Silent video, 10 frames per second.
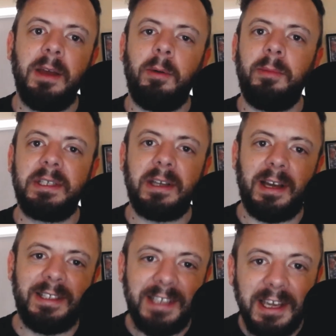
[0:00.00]
when we
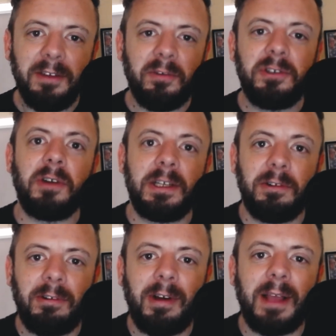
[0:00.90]
started digging for treasure
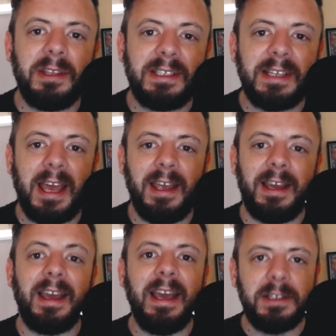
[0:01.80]
around the
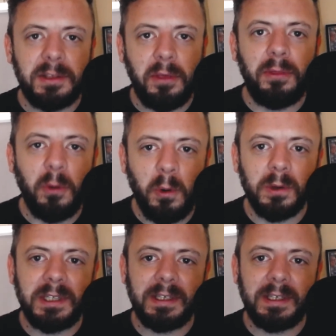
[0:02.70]
saying, it's the thought